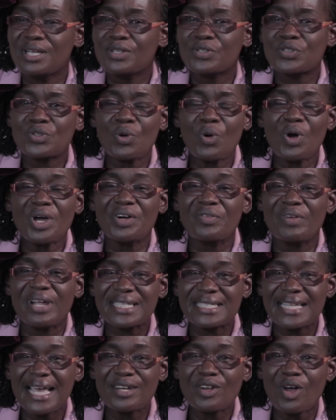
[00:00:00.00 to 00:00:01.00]
Someone
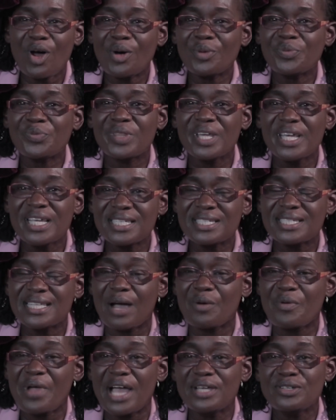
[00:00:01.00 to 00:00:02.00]
created all things
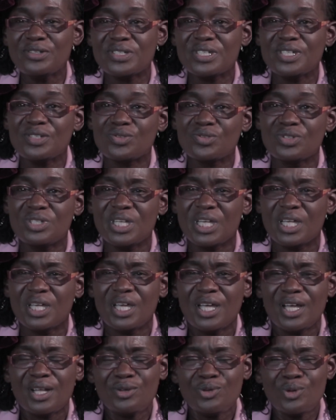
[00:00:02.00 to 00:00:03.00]
that we are using today.
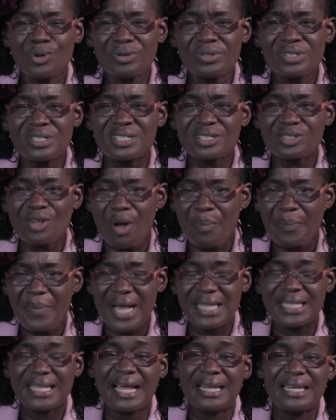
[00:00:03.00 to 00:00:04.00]
Don't stop
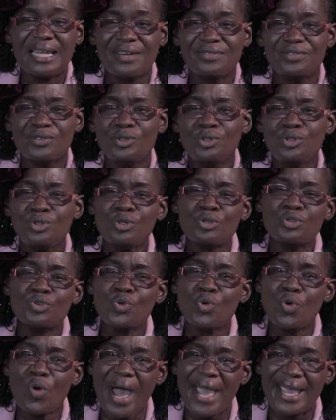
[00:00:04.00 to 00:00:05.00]
at that level. You
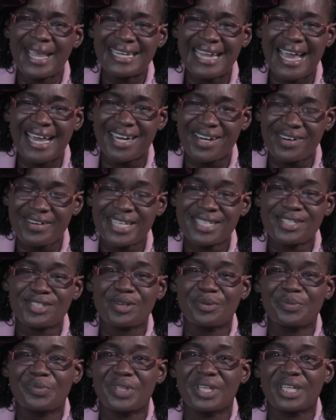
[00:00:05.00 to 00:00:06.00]
to go ahead and create
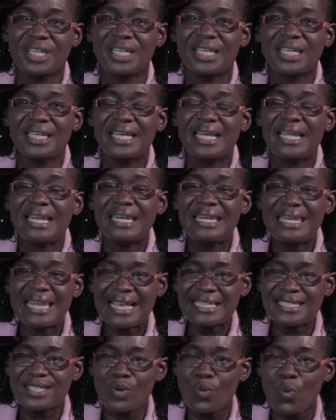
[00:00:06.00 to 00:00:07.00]
something.
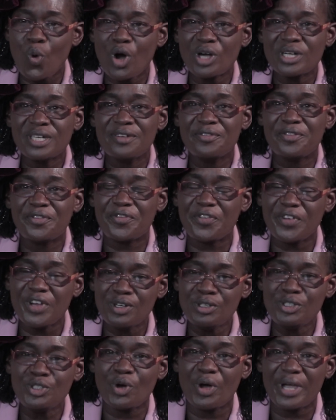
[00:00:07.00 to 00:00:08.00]
Let the world
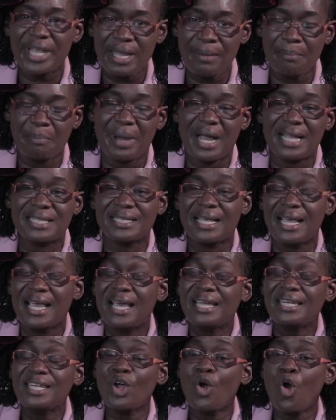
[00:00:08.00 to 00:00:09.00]
feel your impact.
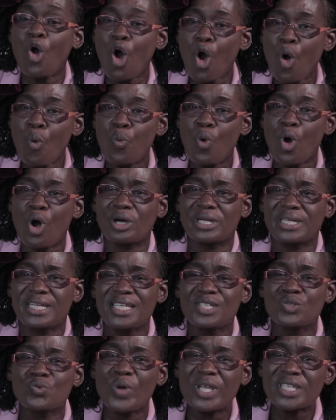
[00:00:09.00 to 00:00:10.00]
The whole world
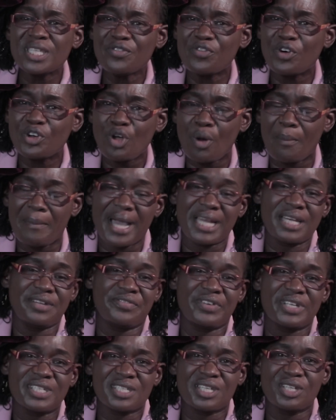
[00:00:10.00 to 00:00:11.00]
is waiting for your
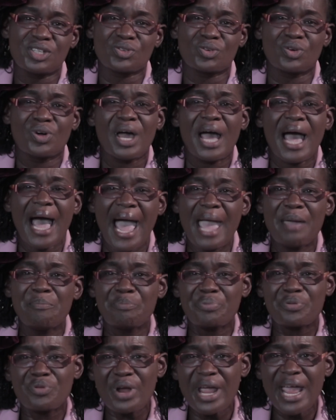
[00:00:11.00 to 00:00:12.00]
manifestation. I
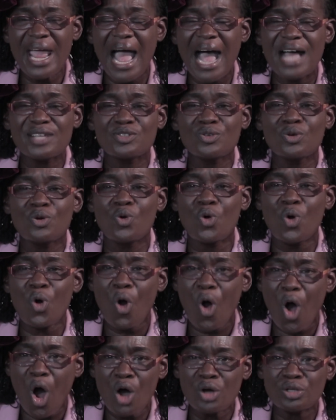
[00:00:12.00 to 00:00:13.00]
pray as you
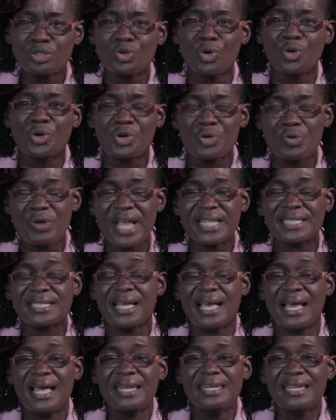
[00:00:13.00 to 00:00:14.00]
go on to create,
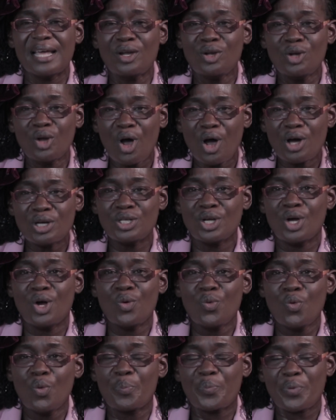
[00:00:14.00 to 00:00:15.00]
the Lord
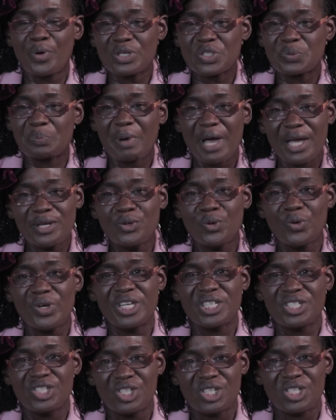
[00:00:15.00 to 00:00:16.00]
will prosper you
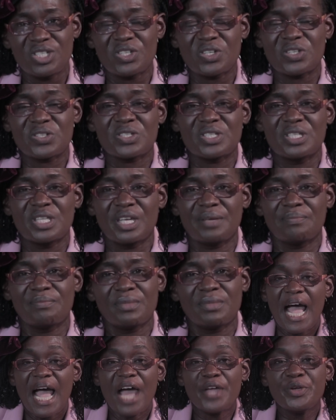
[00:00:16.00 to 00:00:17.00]
in Jesus' name.
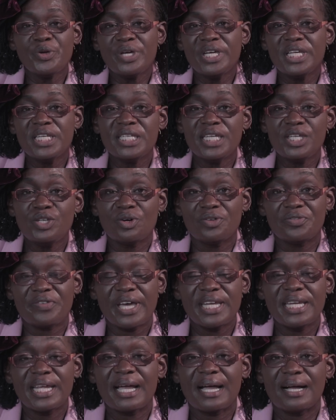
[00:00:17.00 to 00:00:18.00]
Are you in need of
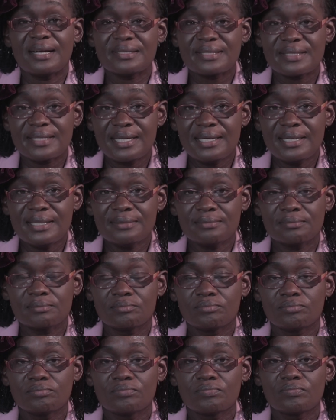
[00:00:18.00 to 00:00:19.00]
any counseling?
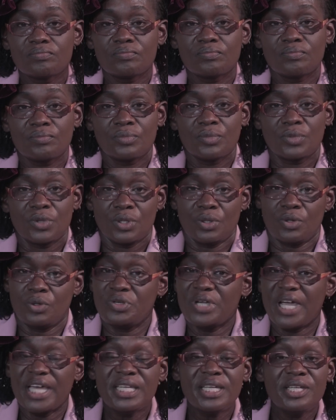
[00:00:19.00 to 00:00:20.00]
Or
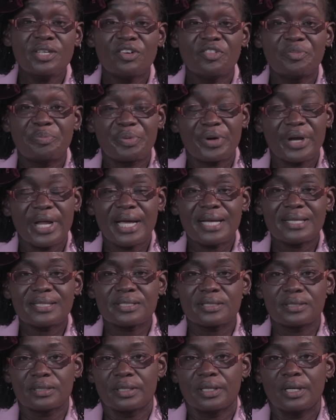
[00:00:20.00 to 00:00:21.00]
you are in need of
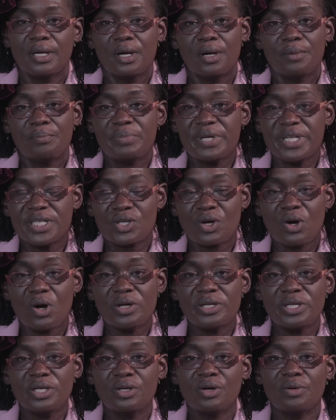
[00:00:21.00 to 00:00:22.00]
prayers? Please
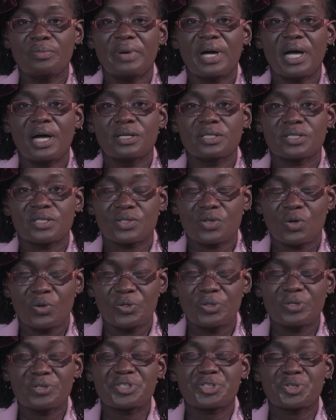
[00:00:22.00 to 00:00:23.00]
call the numbers
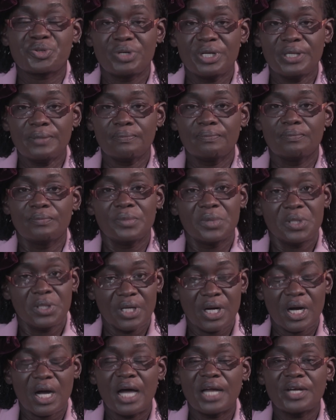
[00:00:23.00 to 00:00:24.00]
on your screen.
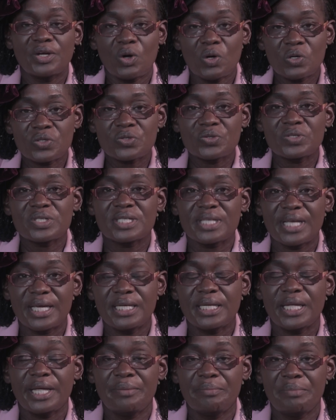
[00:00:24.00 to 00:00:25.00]
You can also
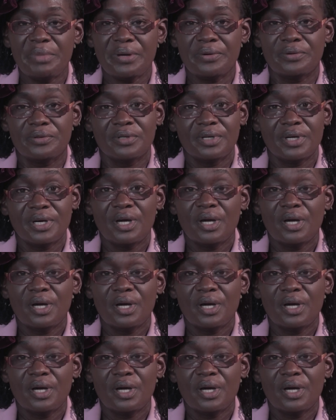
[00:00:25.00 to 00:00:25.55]
send a mail.